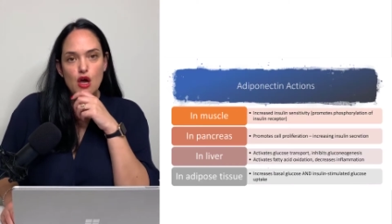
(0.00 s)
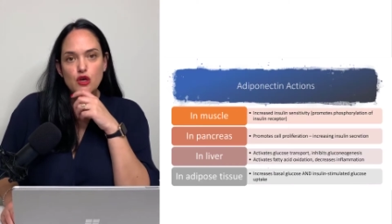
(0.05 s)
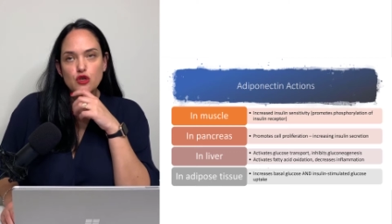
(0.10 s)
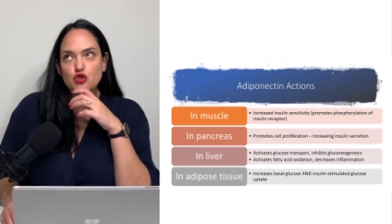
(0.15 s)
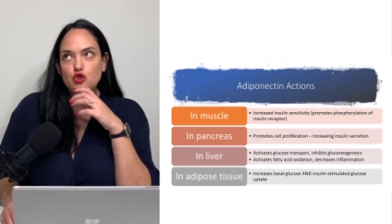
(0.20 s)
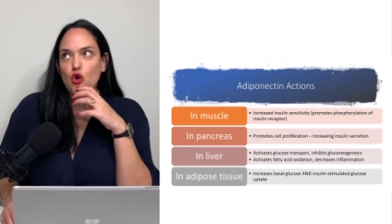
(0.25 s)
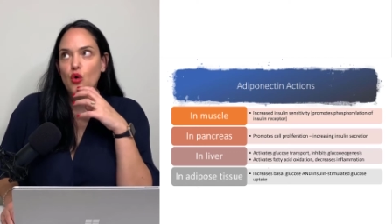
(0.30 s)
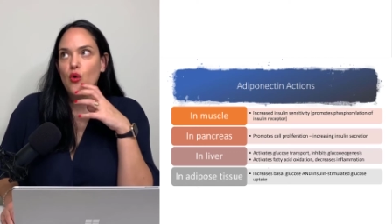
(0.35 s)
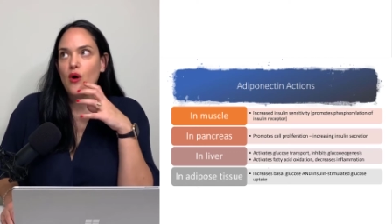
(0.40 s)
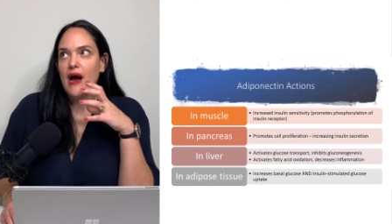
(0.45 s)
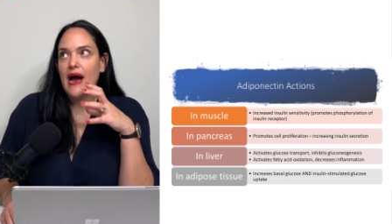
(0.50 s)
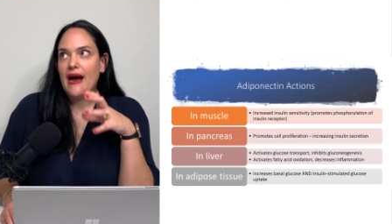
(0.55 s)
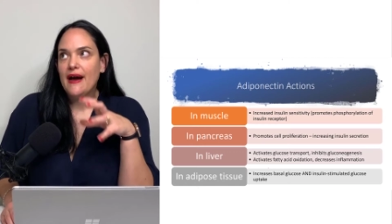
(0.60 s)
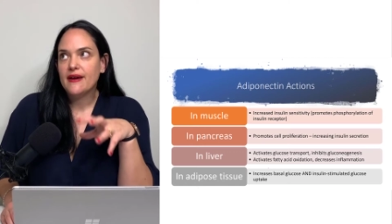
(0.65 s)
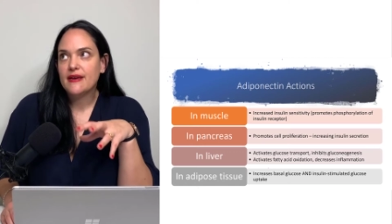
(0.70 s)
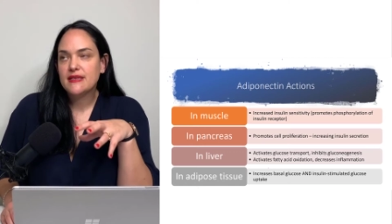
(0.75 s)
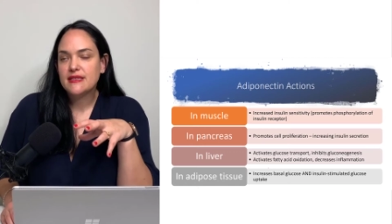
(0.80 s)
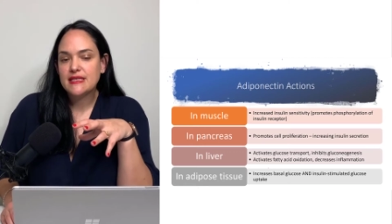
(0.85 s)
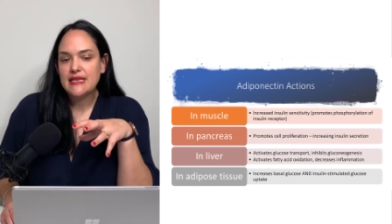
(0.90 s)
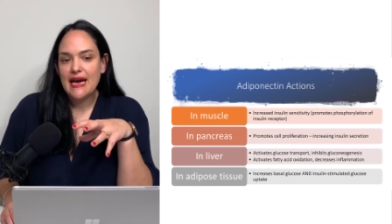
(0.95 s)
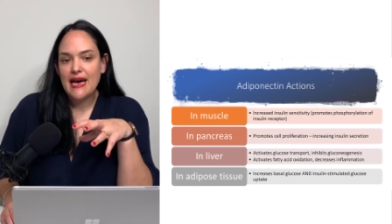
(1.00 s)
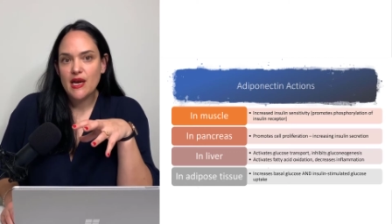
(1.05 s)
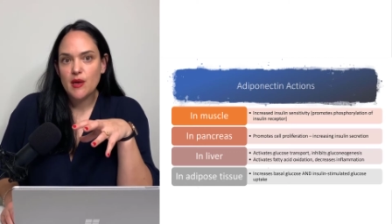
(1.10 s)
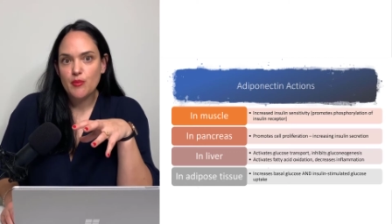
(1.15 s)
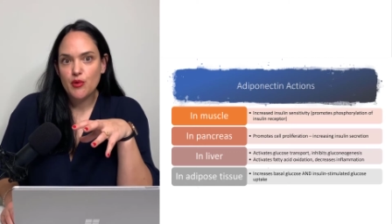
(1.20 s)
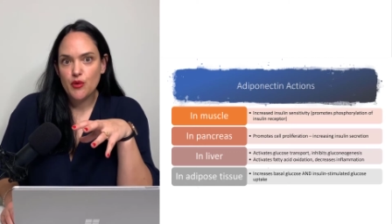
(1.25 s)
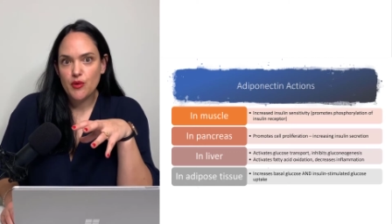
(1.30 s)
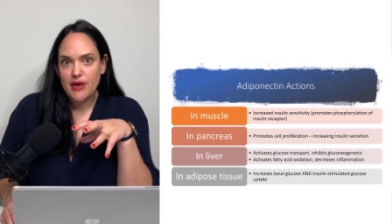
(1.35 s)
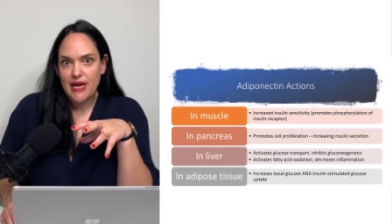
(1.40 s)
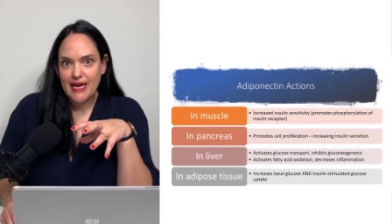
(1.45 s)
So how does
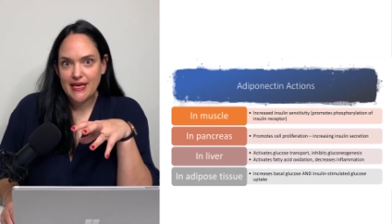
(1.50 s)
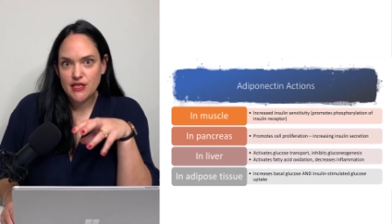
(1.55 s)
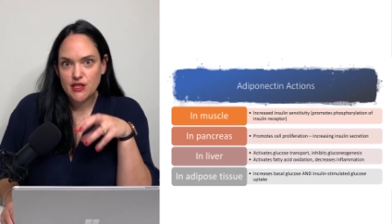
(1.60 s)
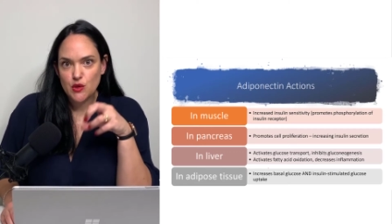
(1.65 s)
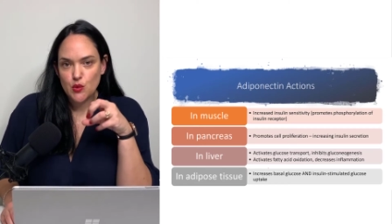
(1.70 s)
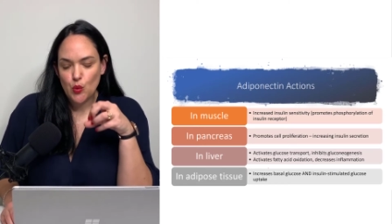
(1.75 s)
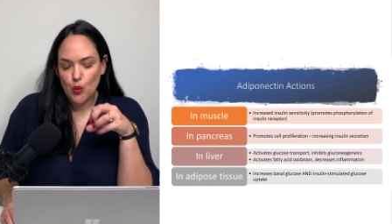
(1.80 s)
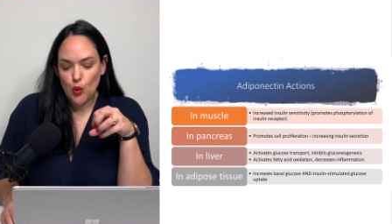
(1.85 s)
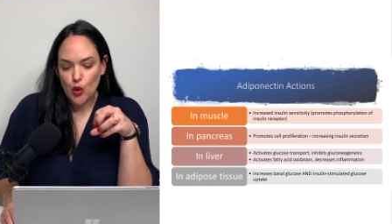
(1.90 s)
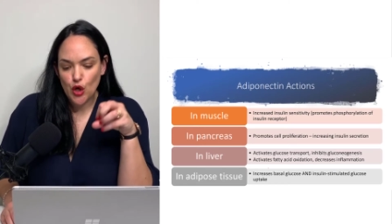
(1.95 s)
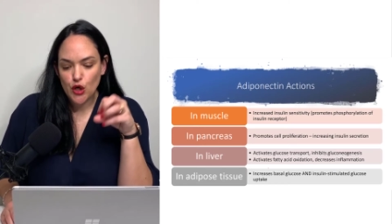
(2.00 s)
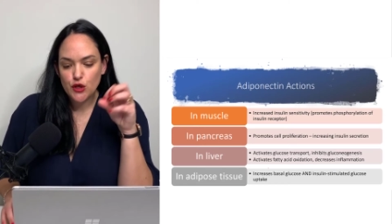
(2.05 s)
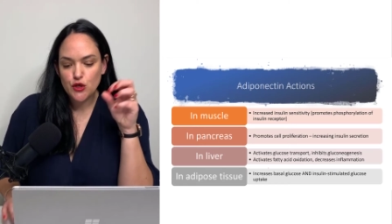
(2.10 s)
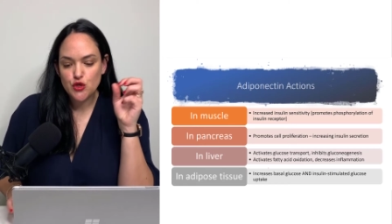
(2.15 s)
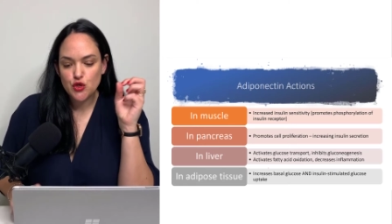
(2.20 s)
adiponectin work?